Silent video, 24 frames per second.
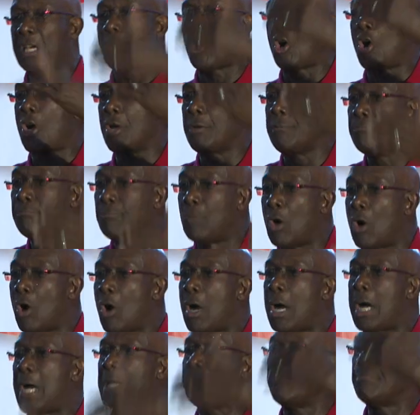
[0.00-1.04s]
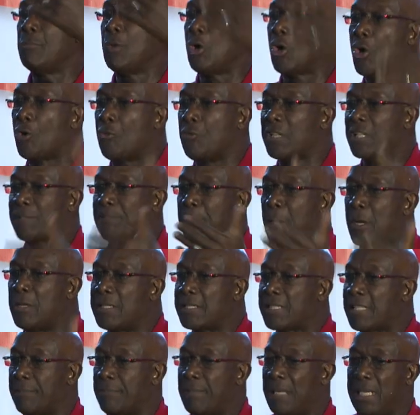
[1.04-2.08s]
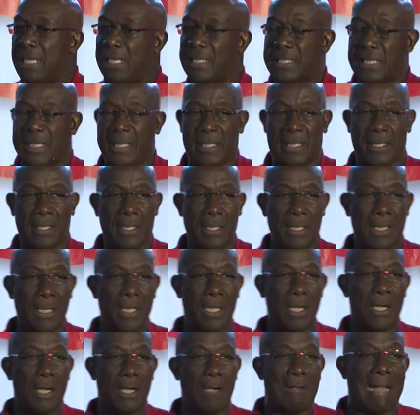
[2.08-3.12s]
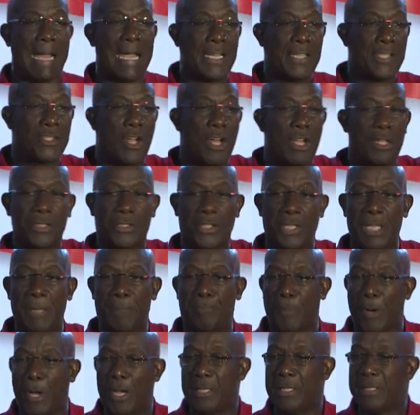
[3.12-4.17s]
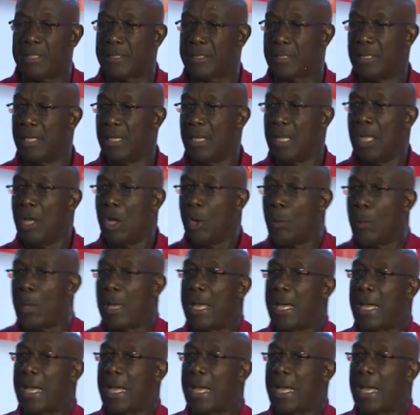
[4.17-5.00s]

on more and more responsibility, right down to the point where